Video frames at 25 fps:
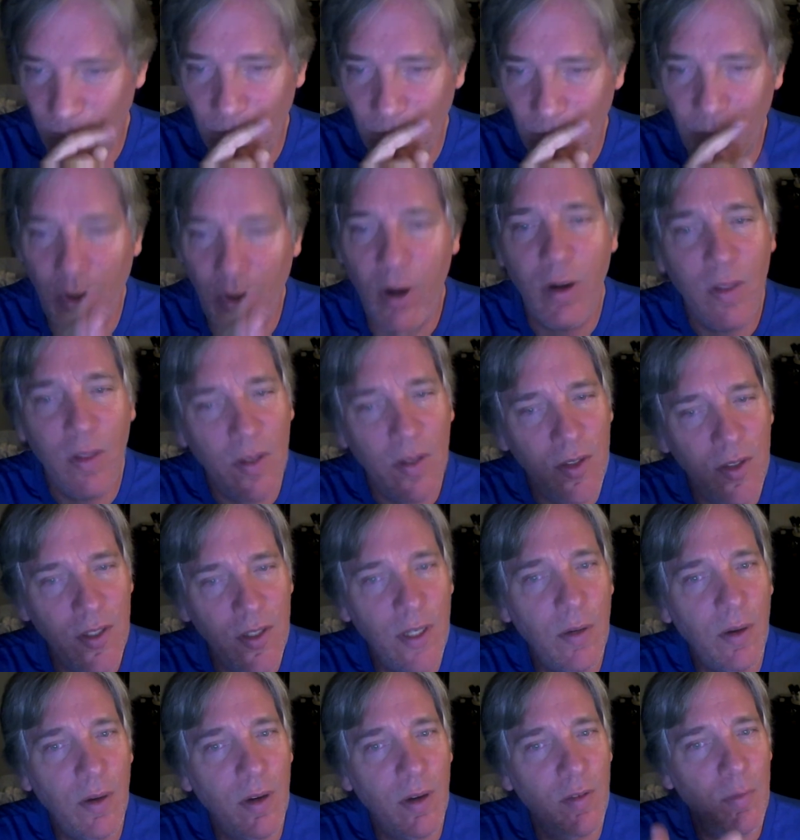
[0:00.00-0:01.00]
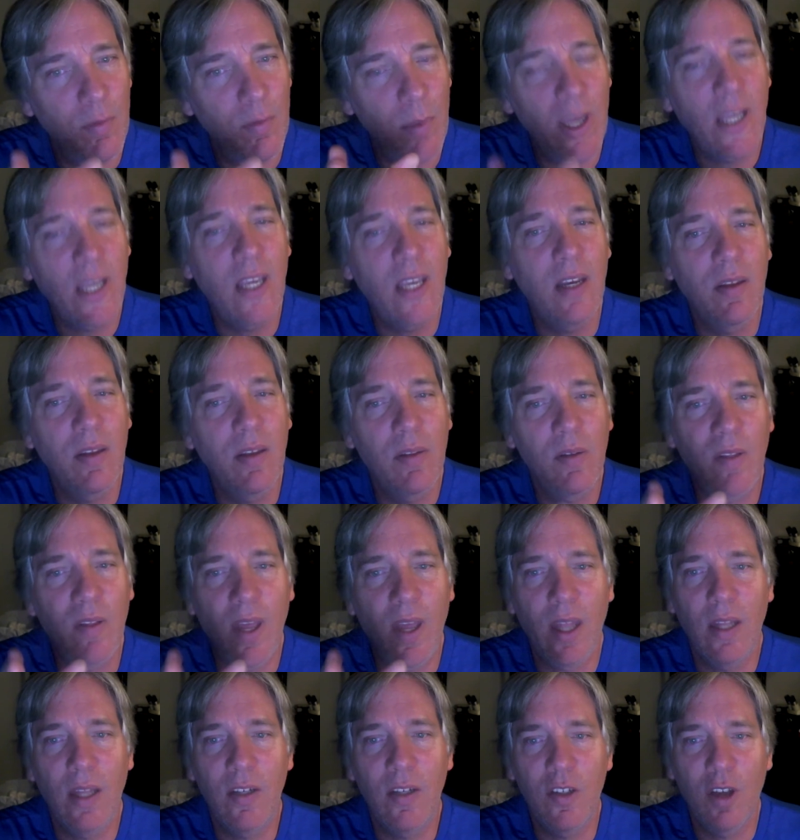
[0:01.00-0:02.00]
Part of the secret of making it through
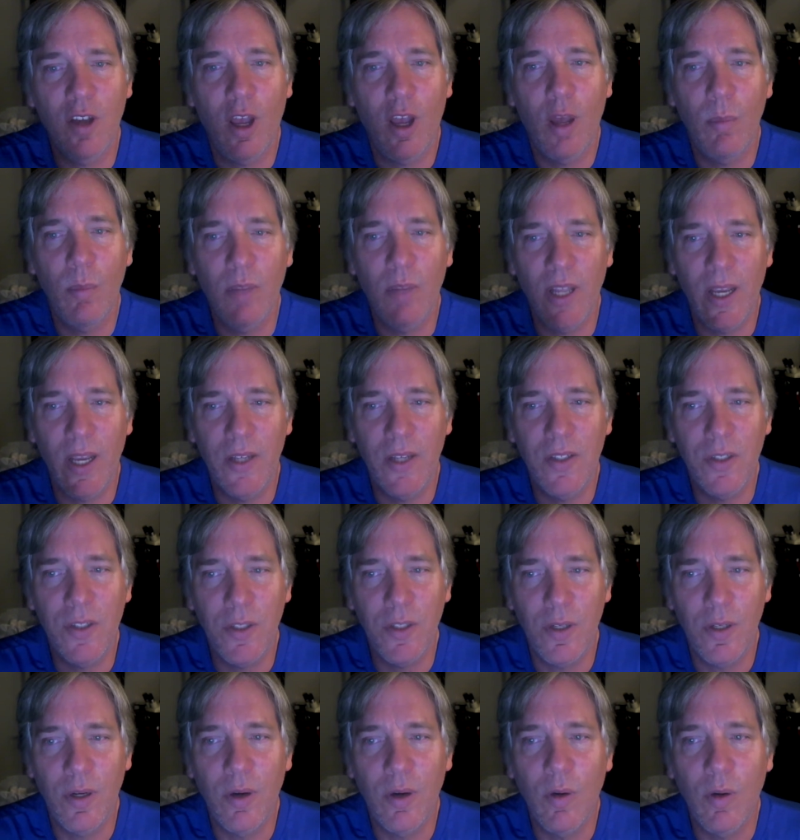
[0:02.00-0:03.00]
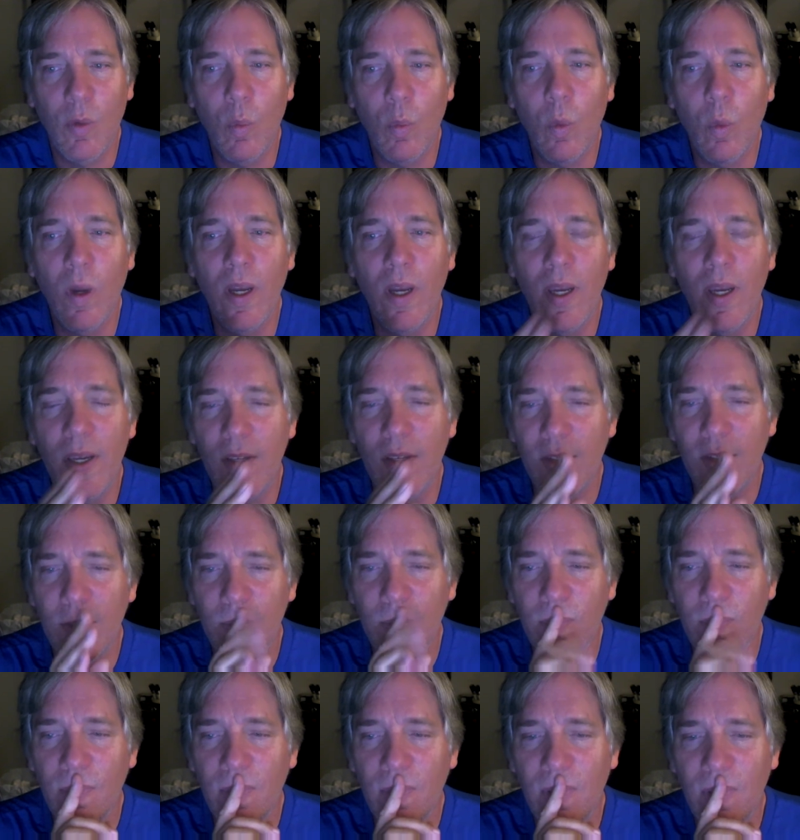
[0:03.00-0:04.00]
that job last year was
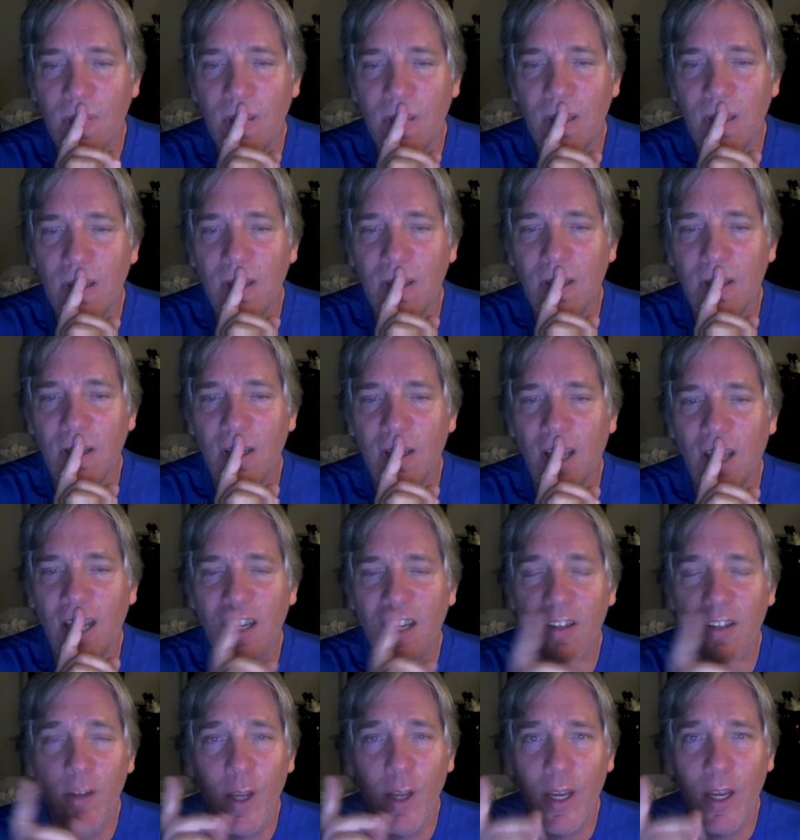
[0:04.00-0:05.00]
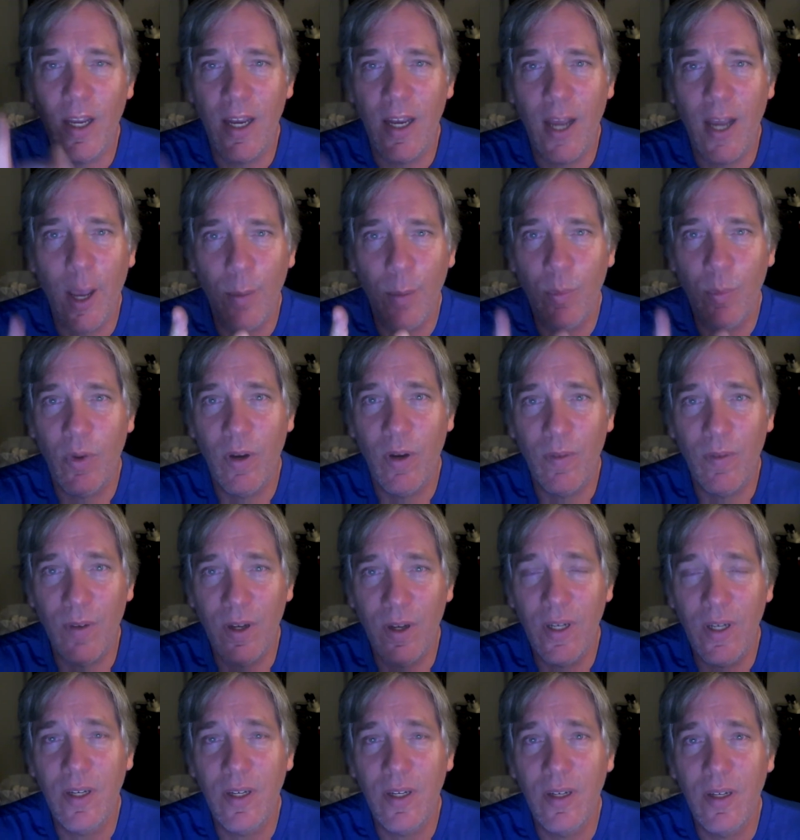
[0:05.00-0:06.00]
I could take a nap whenever I
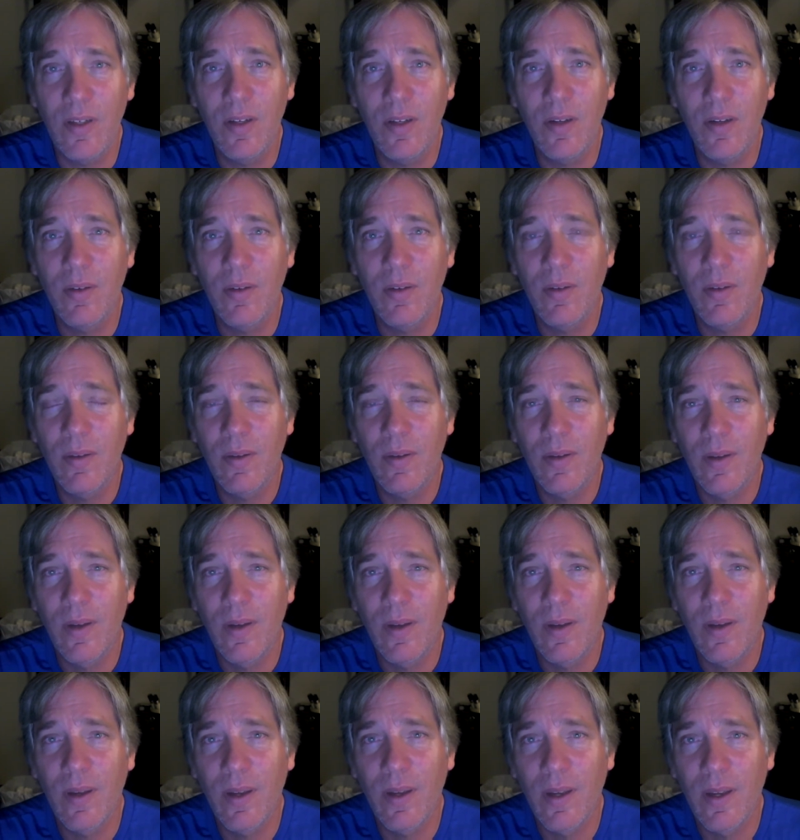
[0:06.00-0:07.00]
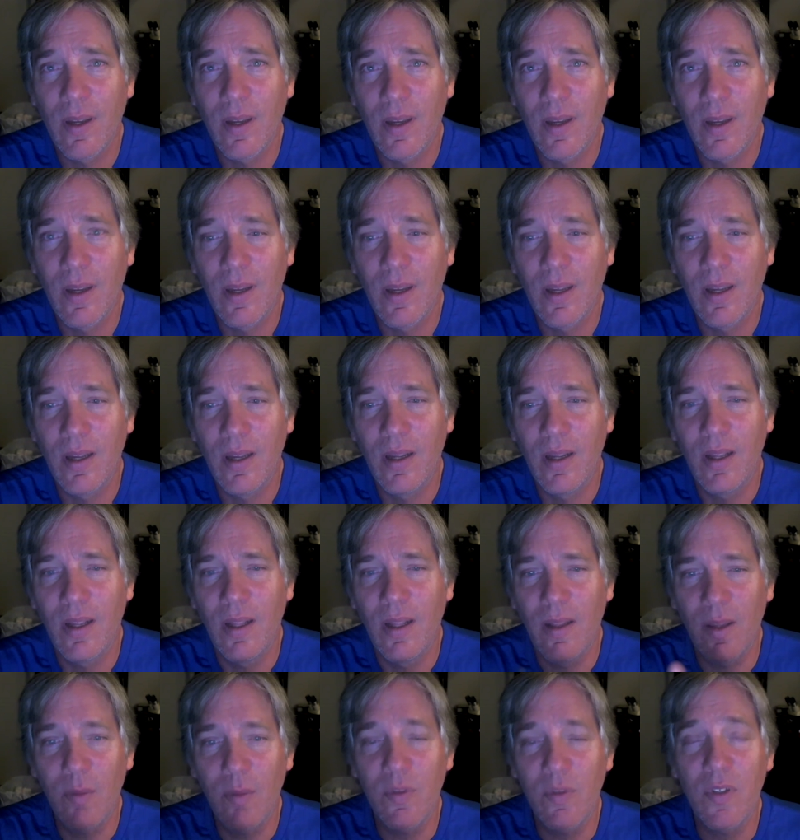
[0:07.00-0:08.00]
needed to.
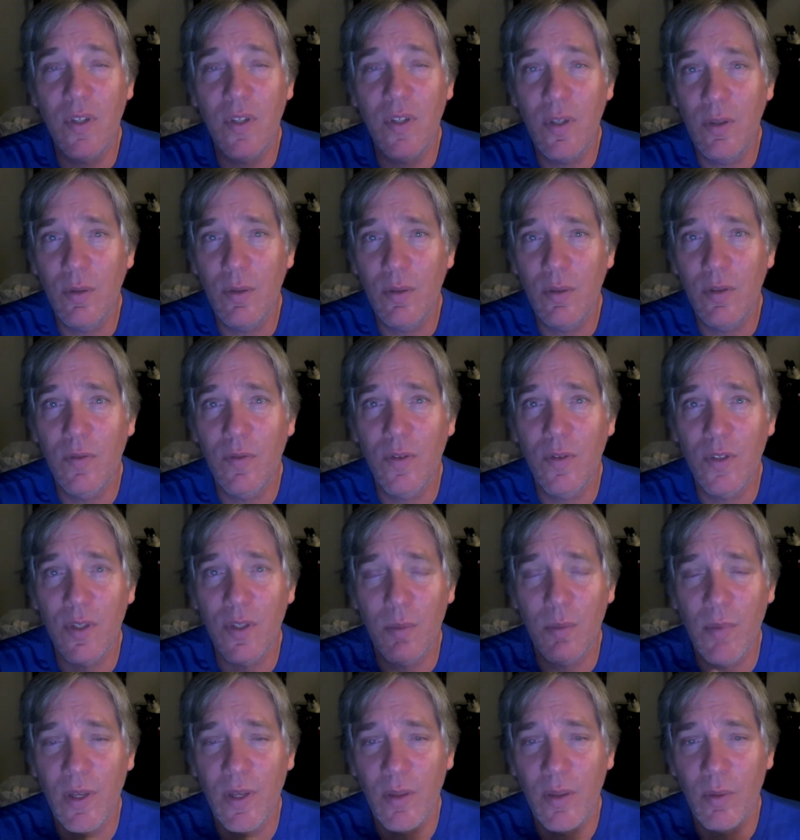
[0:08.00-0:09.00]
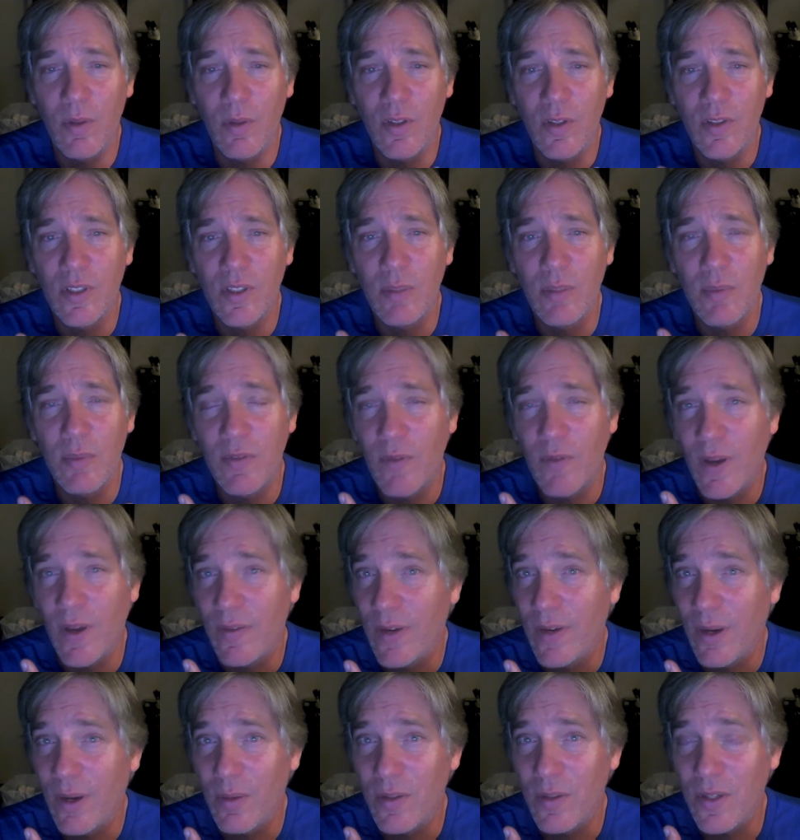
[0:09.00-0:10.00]
That was huge. For somebody that only sleeps 5
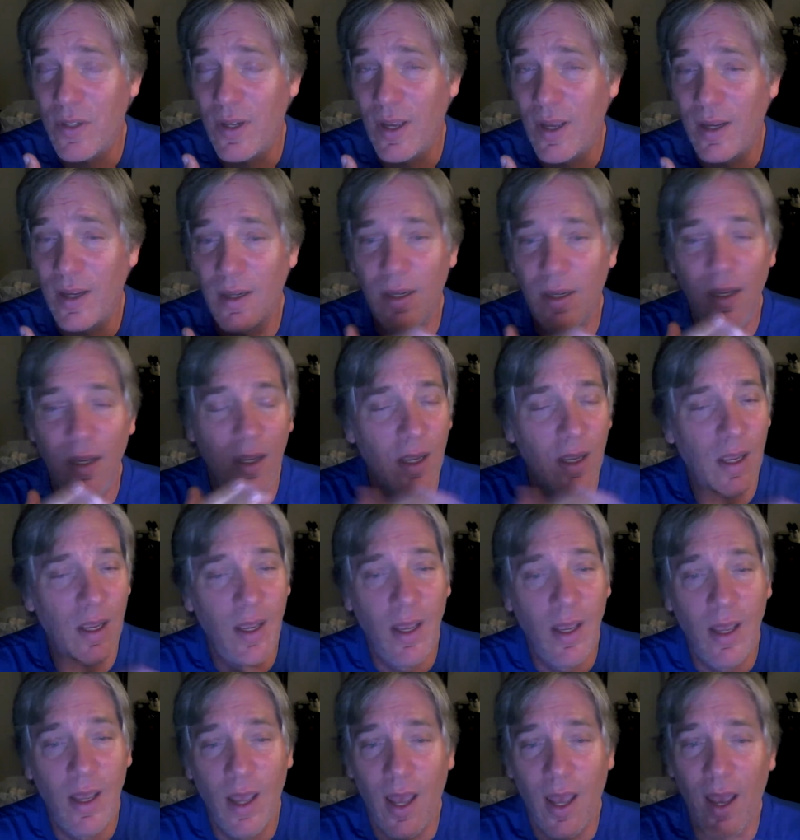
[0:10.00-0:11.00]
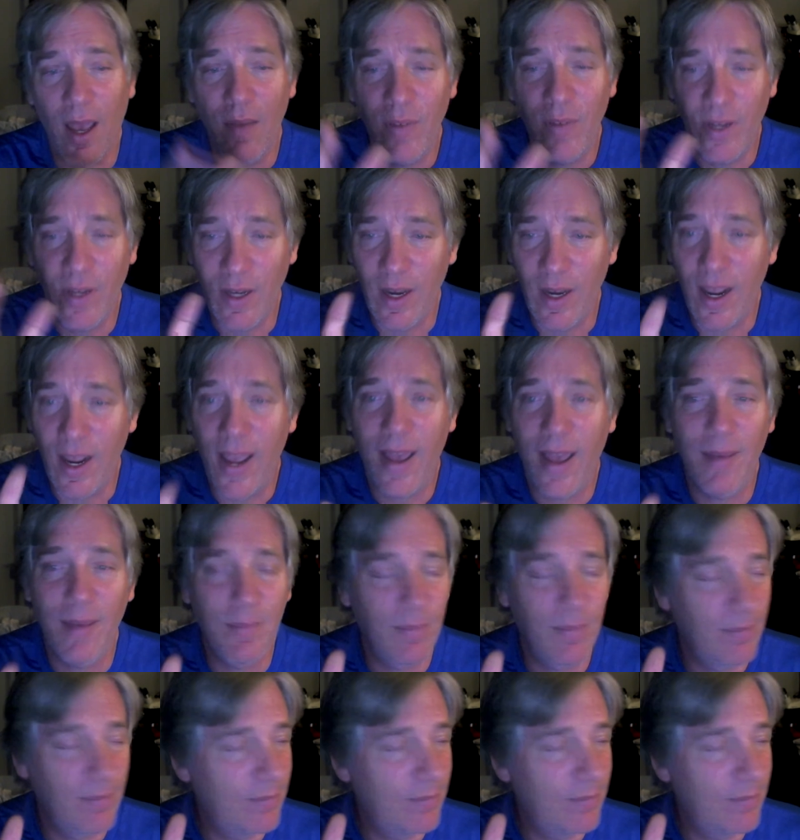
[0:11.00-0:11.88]
hours a night, having a nap